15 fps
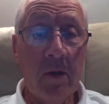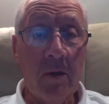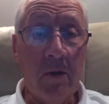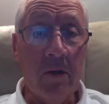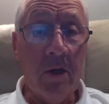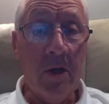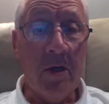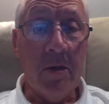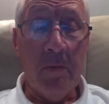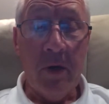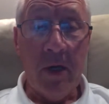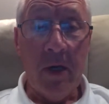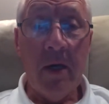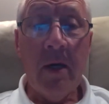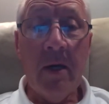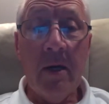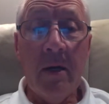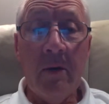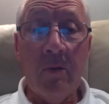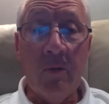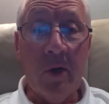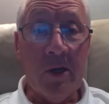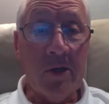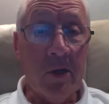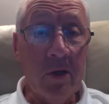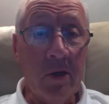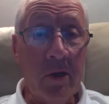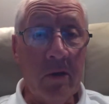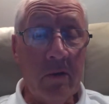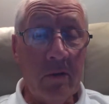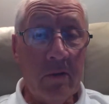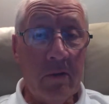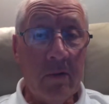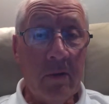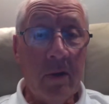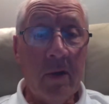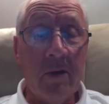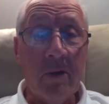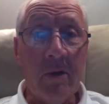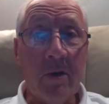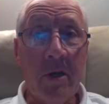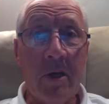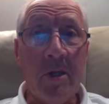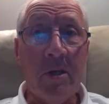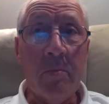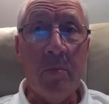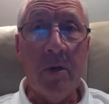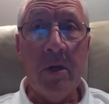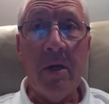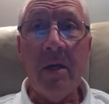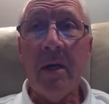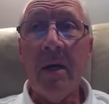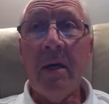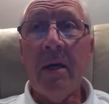You need to be resolute. You need to be